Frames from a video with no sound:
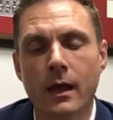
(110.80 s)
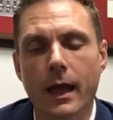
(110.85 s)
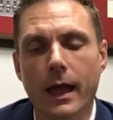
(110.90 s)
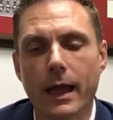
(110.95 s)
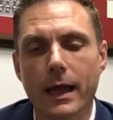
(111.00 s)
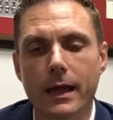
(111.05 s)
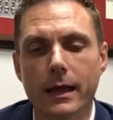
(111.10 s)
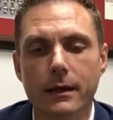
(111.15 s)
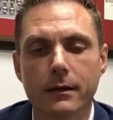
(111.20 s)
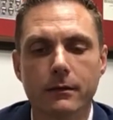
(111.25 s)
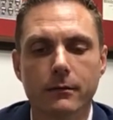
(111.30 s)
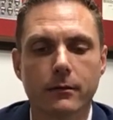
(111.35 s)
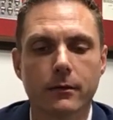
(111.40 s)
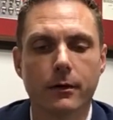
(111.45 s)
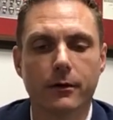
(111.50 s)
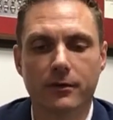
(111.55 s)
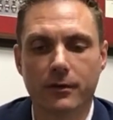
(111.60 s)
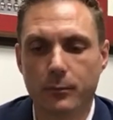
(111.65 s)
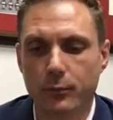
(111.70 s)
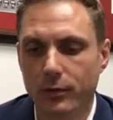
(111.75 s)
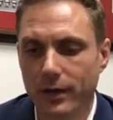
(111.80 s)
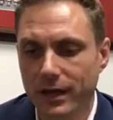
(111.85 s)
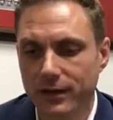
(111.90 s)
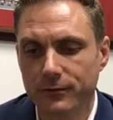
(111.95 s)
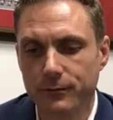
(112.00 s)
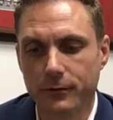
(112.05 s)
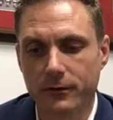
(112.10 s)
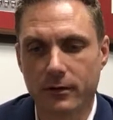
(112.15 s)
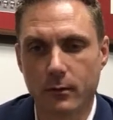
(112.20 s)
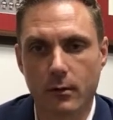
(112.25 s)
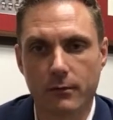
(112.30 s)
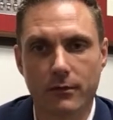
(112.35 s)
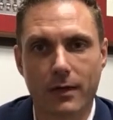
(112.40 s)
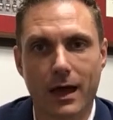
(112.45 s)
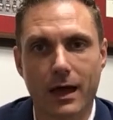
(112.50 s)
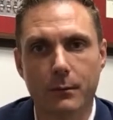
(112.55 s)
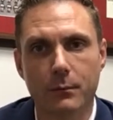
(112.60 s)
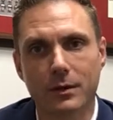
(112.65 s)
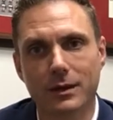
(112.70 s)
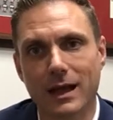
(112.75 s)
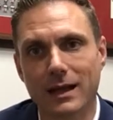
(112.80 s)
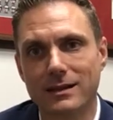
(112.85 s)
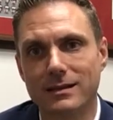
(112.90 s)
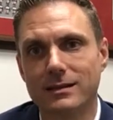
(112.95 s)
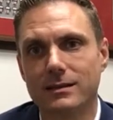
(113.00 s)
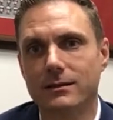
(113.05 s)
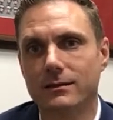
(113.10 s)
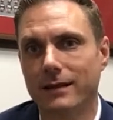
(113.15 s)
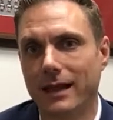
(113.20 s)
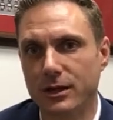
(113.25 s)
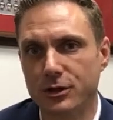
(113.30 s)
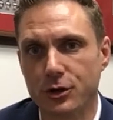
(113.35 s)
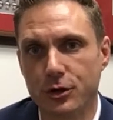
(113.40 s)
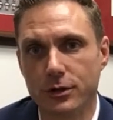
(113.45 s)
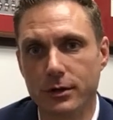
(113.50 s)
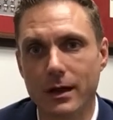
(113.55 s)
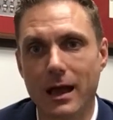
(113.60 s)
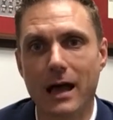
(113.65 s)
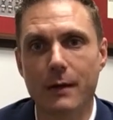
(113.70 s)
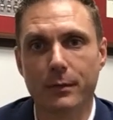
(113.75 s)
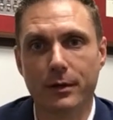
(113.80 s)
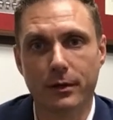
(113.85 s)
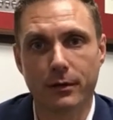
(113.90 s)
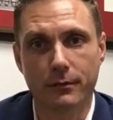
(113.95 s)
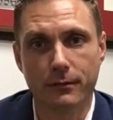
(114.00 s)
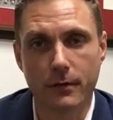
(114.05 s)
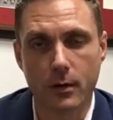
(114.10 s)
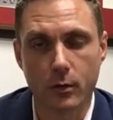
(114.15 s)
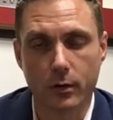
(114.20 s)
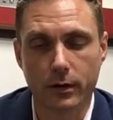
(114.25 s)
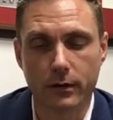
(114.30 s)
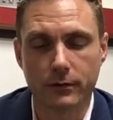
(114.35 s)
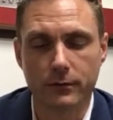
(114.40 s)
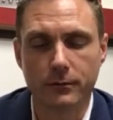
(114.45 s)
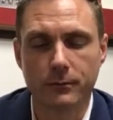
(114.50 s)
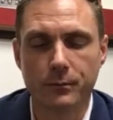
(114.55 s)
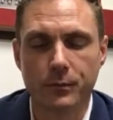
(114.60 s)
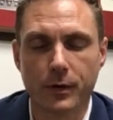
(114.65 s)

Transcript: And there's a place for some of that, but that should not be the focus.